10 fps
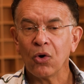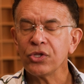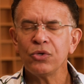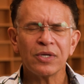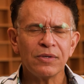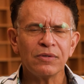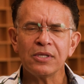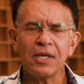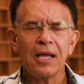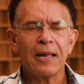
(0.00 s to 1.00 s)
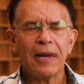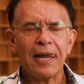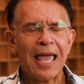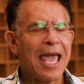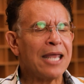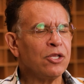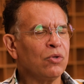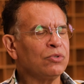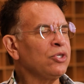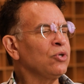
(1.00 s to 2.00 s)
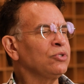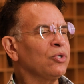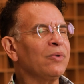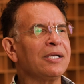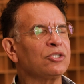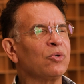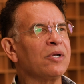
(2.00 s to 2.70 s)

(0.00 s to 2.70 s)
Or you can. And you do it